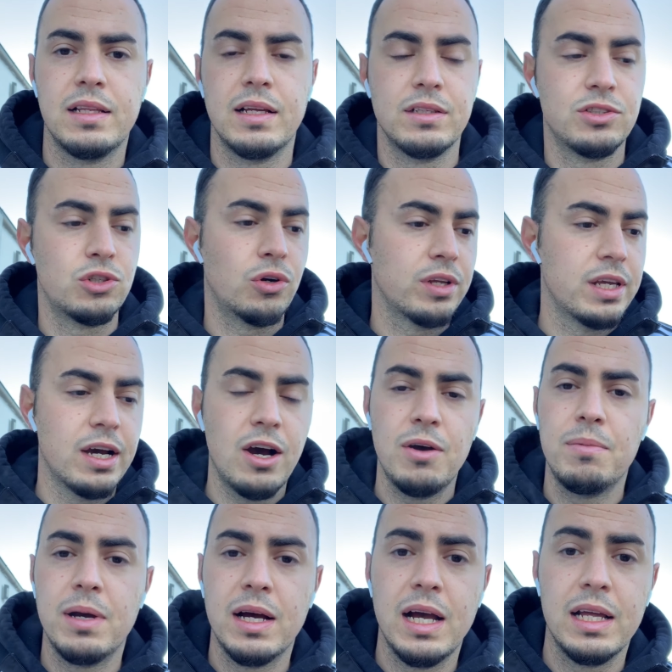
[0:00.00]
that Jordi
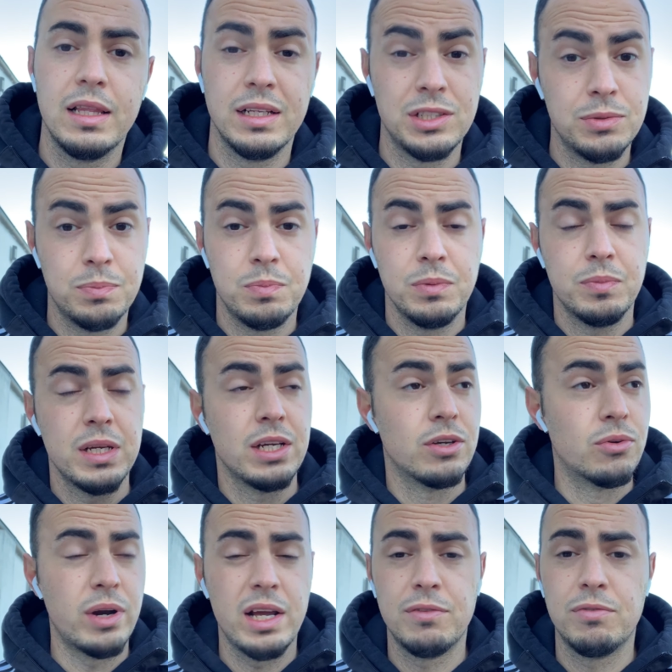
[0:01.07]
Alba had, that's been
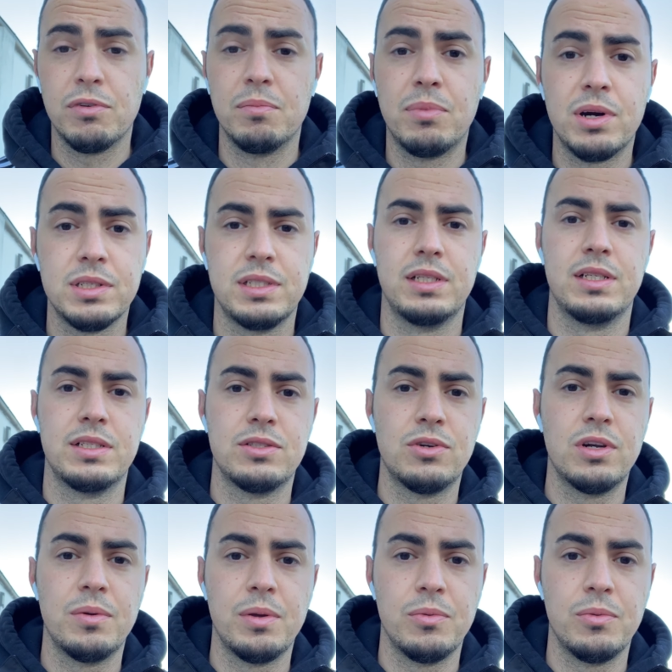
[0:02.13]
great for Barça this tournament.